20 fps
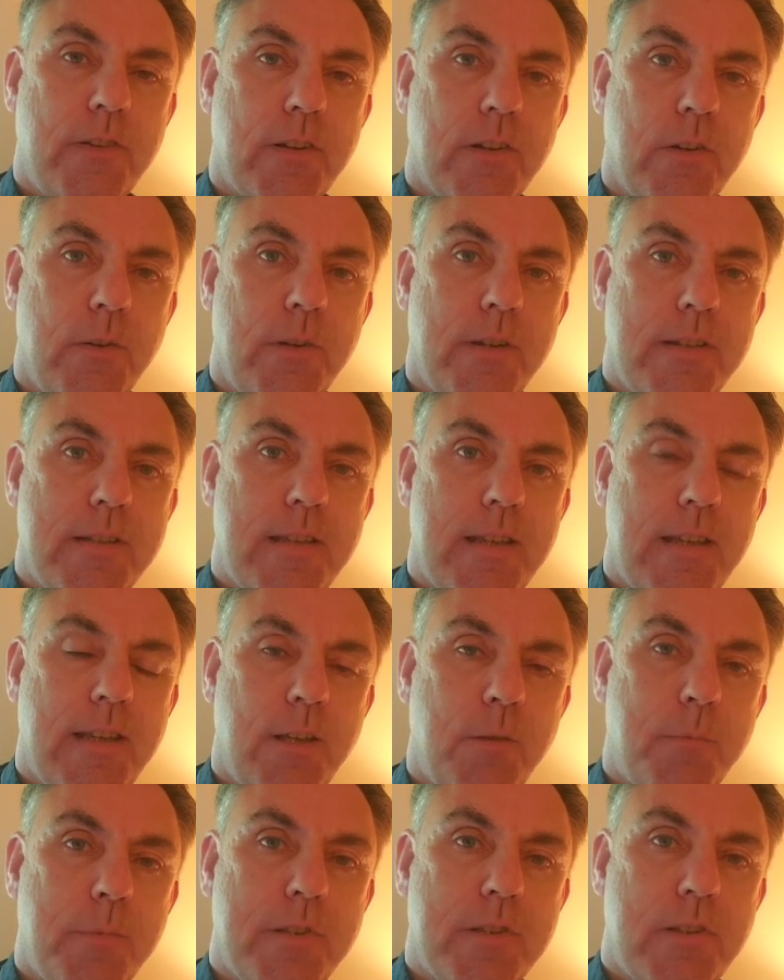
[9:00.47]
are going to
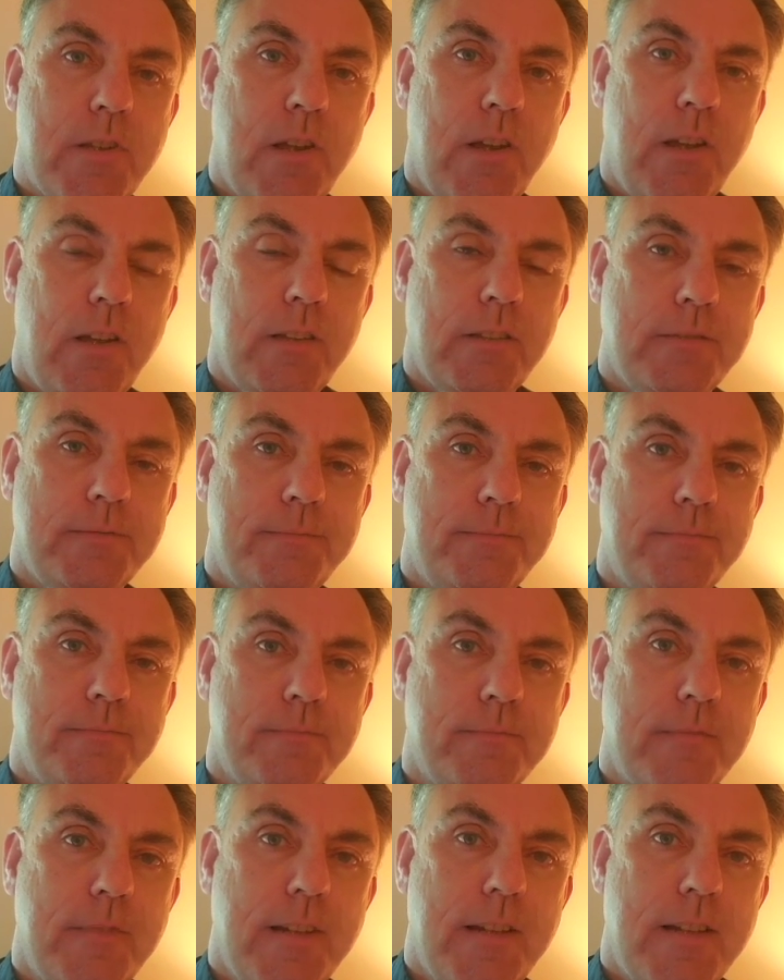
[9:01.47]
help us all
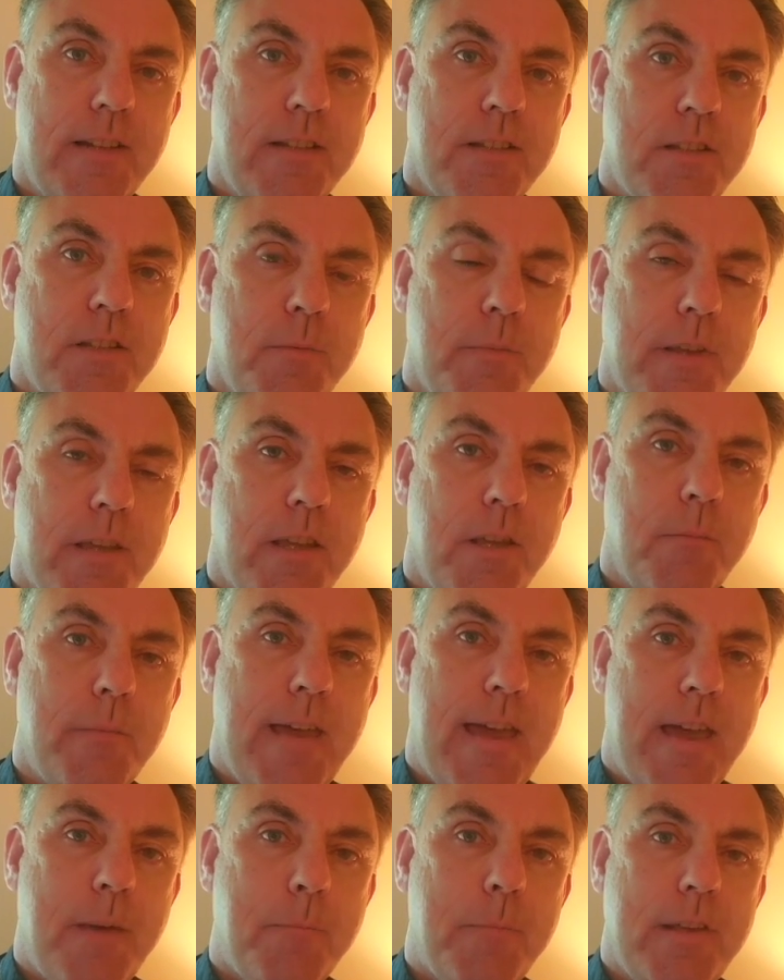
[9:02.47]
to become
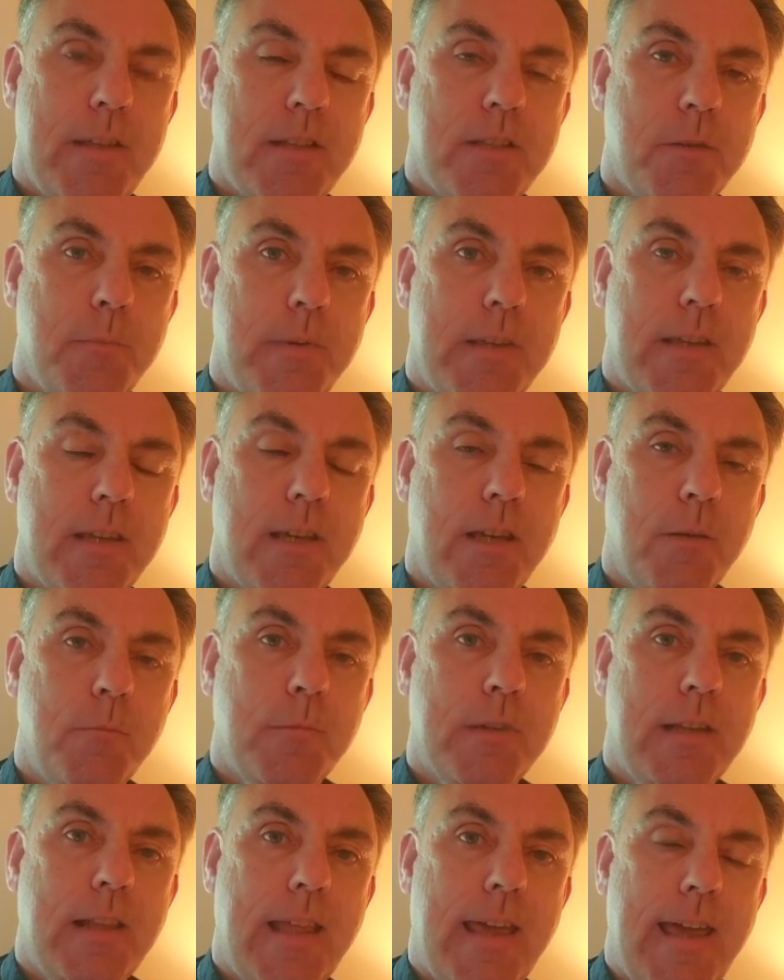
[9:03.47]
happy, to
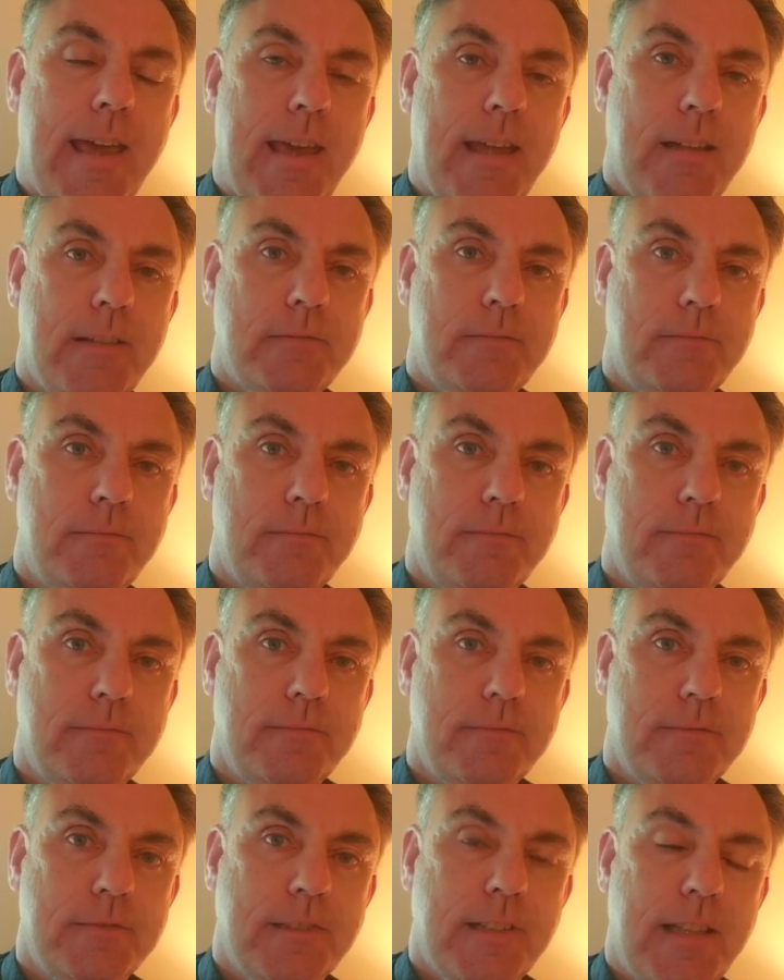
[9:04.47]
become glad.
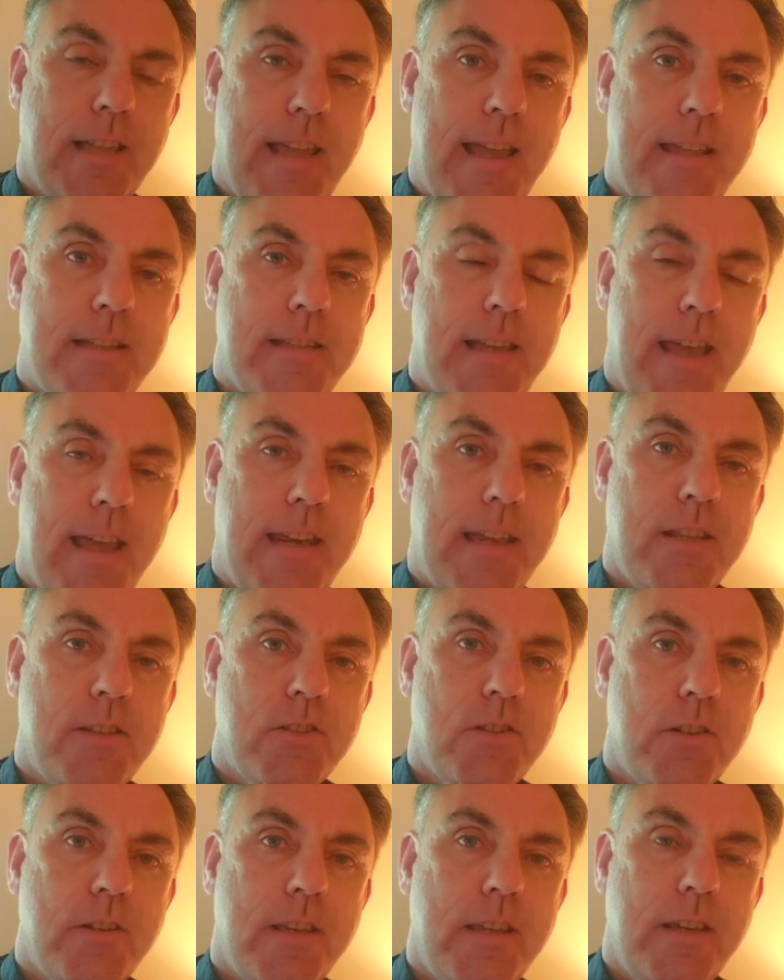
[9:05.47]
Glad
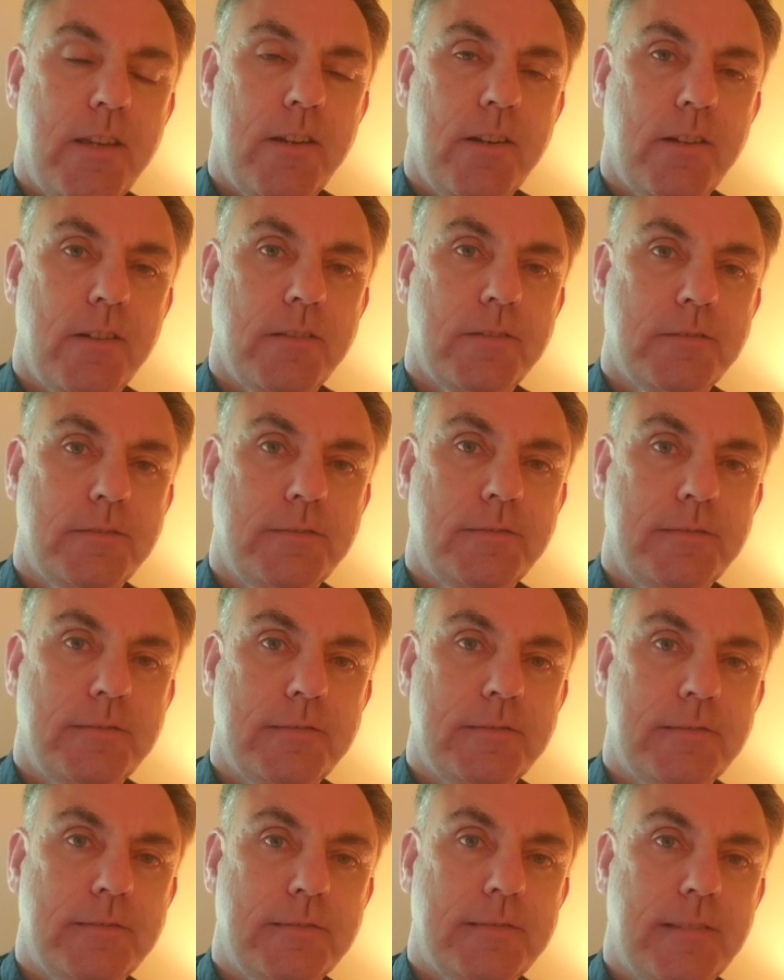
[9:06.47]
tidings are here.
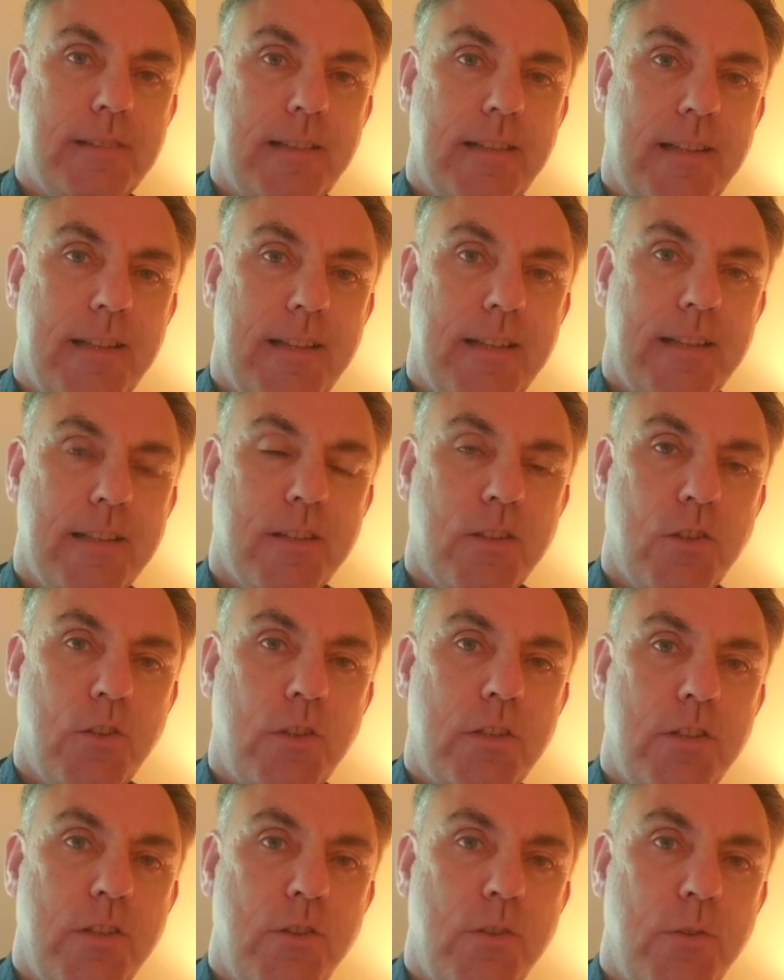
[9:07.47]

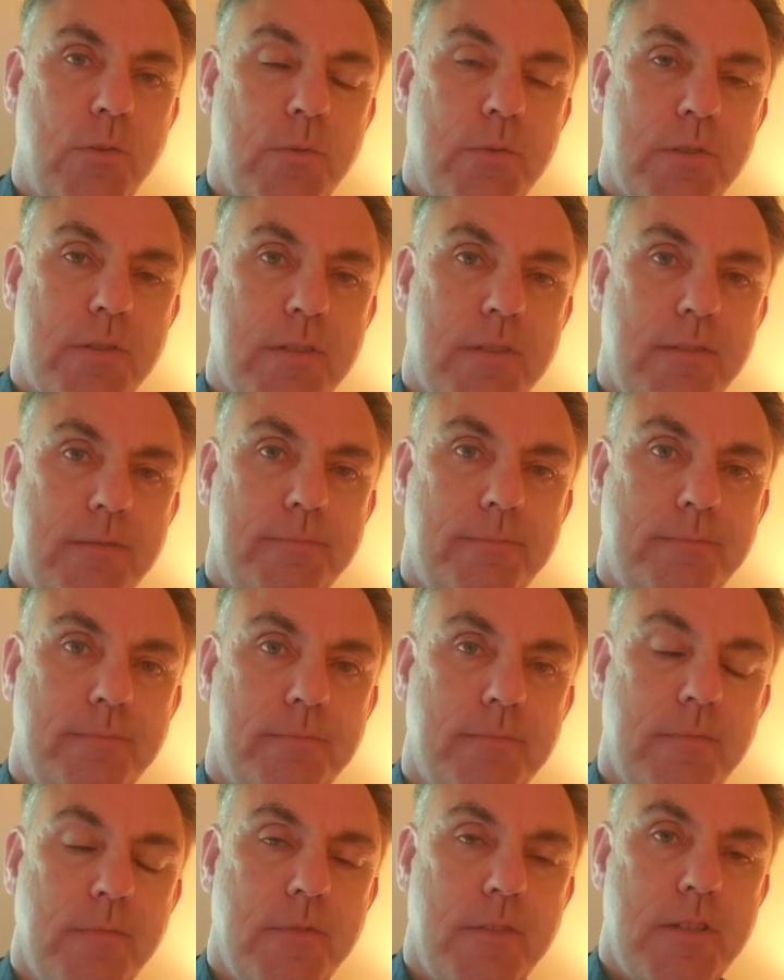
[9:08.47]
Good news.
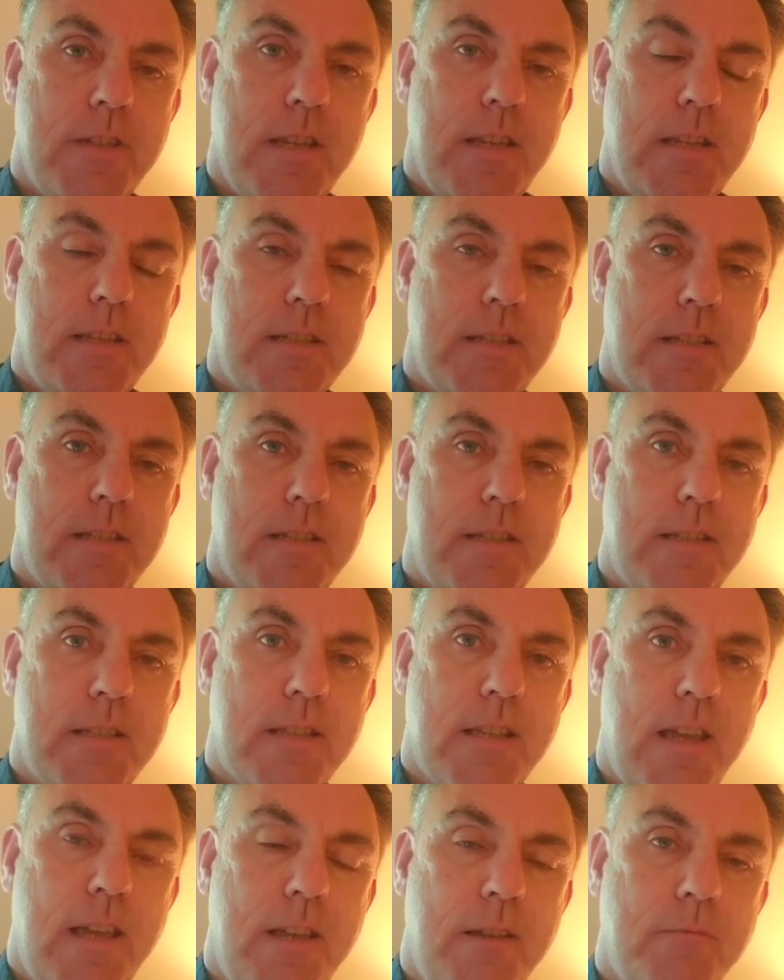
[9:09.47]
Jesus
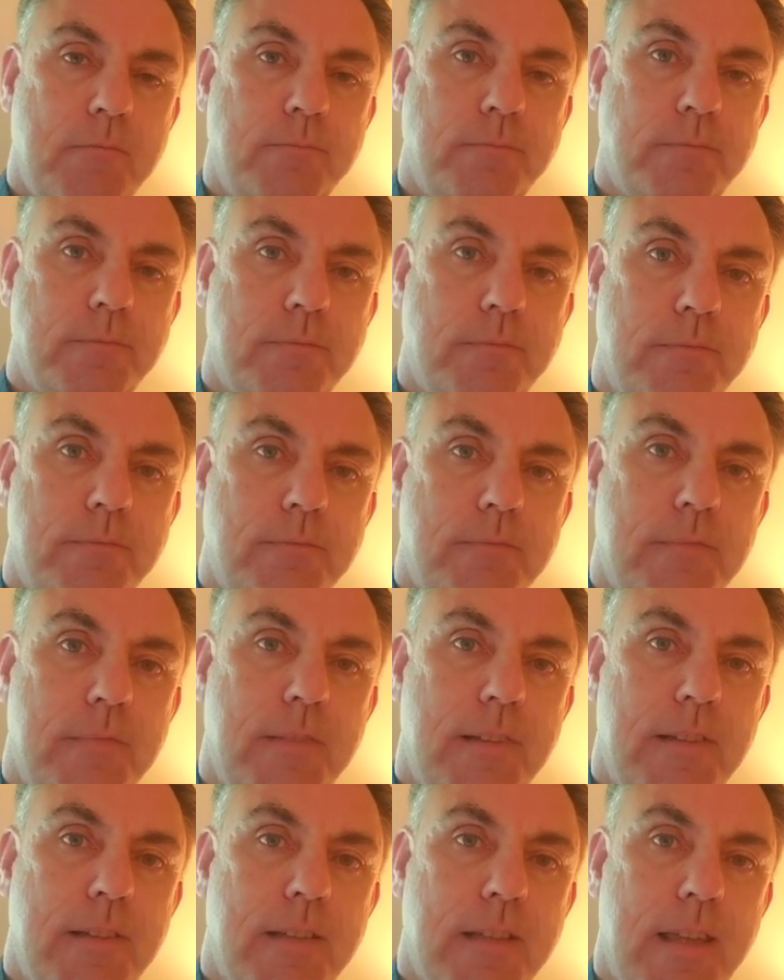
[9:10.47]
has come.
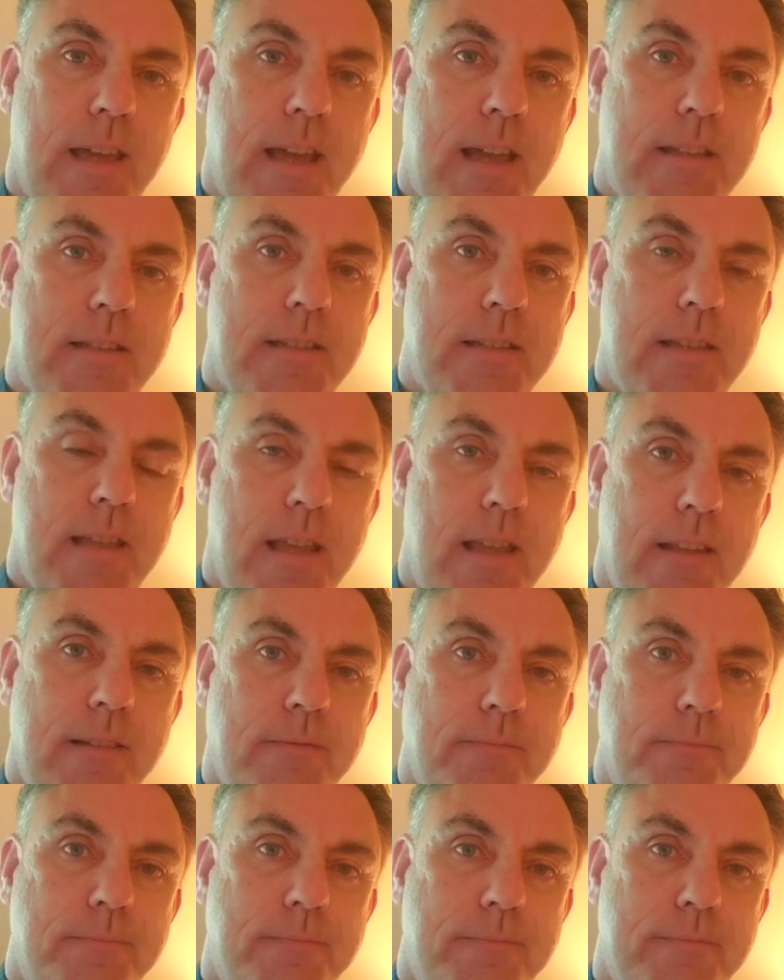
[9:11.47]
God's
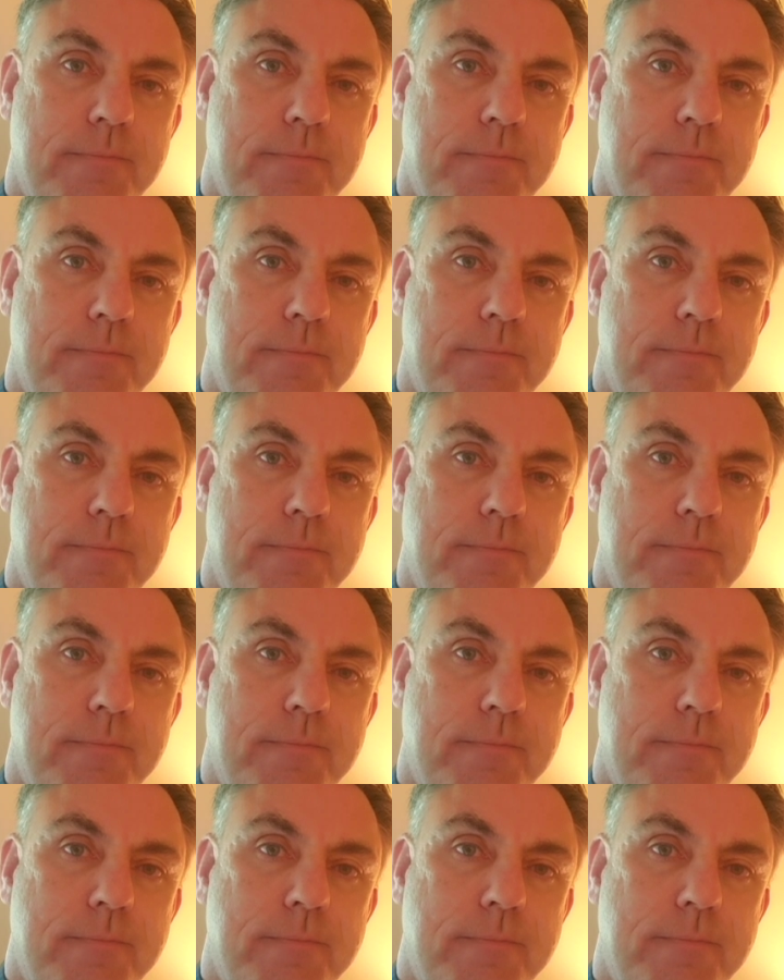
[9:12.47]
Son.